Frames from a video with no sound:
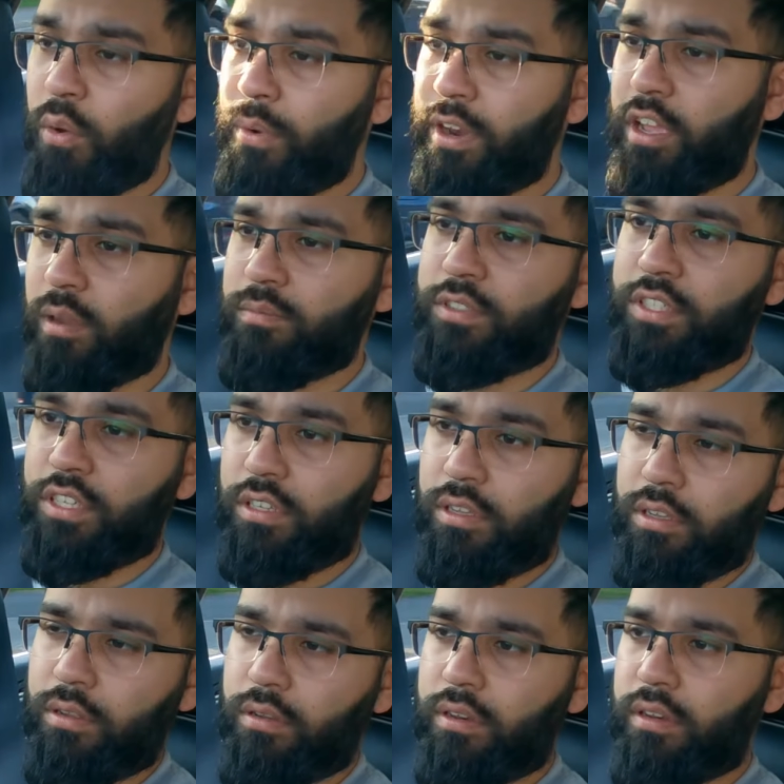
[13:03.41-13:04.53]
When it comes
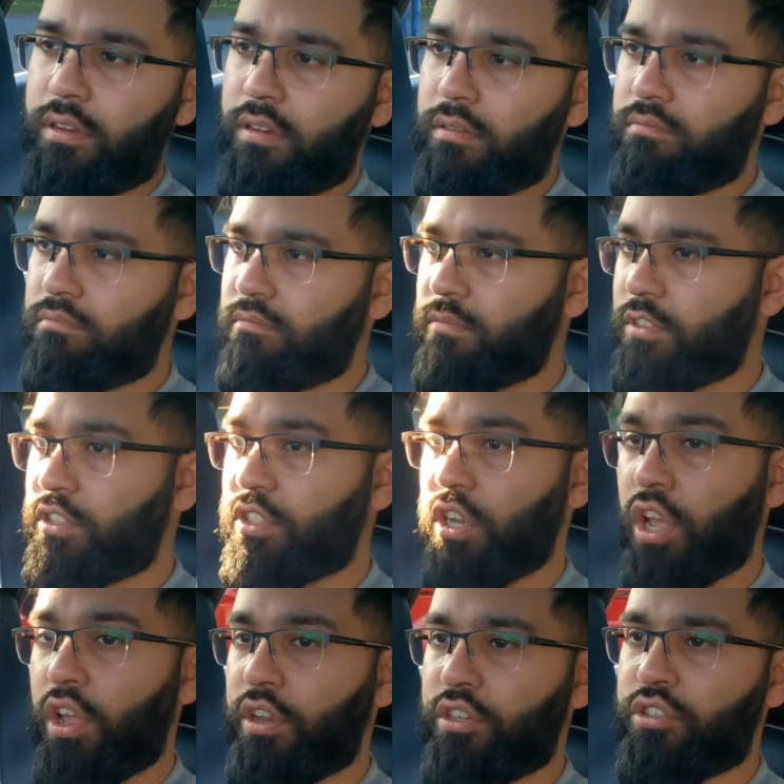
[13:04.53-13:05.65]
to
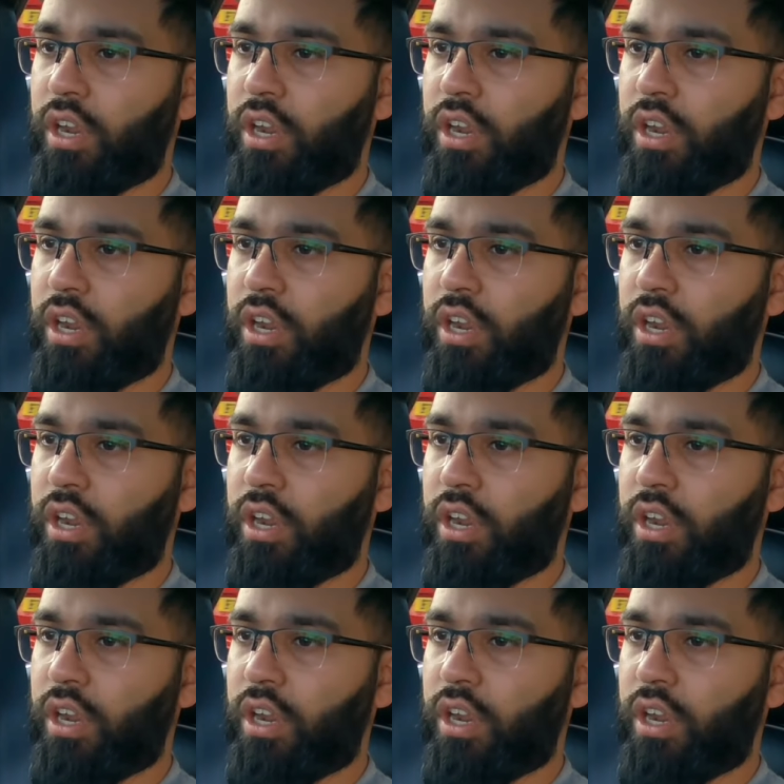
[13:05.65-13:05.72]
slowly